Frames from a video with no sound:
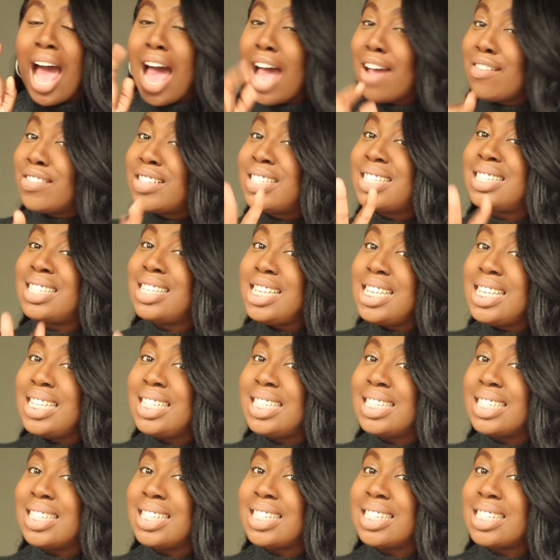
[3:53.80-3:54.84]

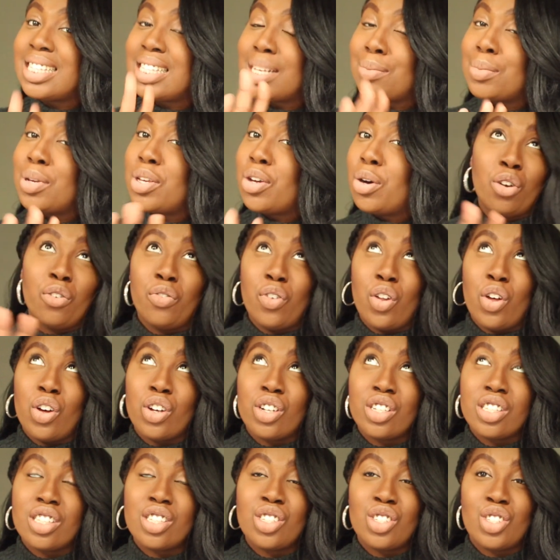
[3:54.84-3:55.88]
some of your
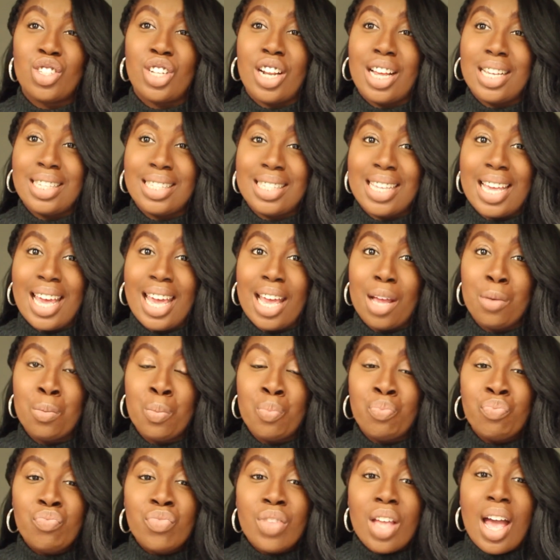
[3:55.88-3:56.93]
vlogs, should I say,
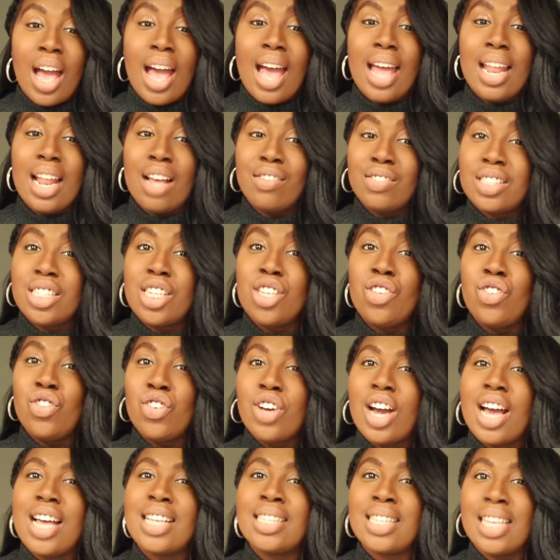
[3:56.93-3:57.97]
and I've seen
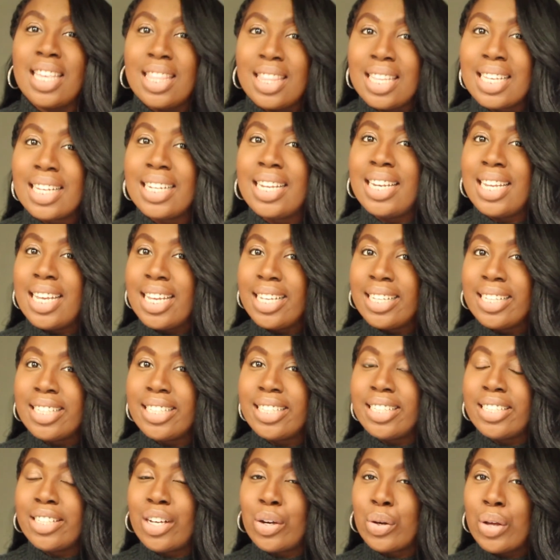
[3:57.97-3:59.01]
you guys in the
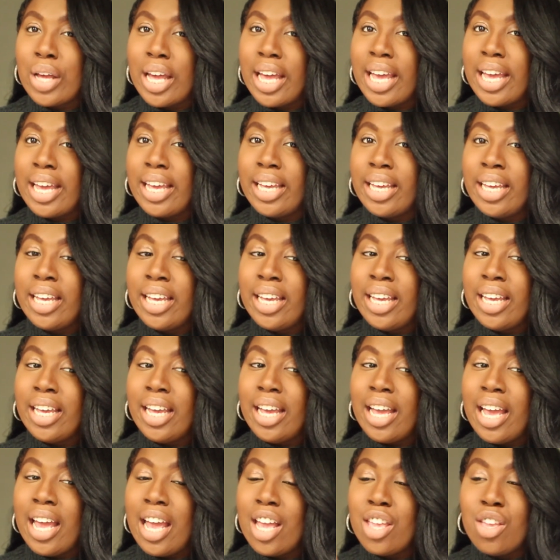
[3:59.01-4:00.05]
clinic, okay,
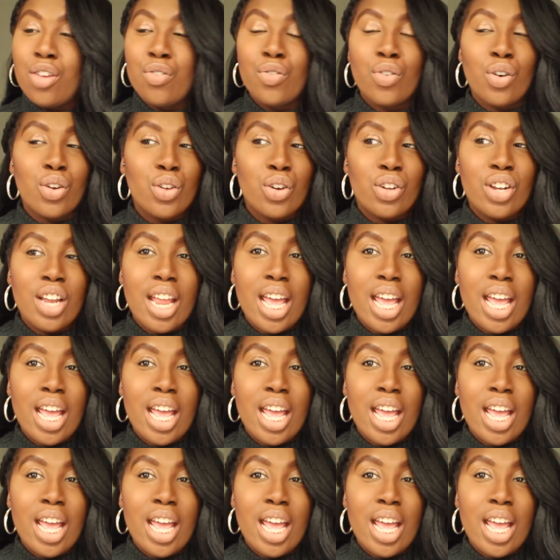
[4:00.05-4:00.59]
and you've got your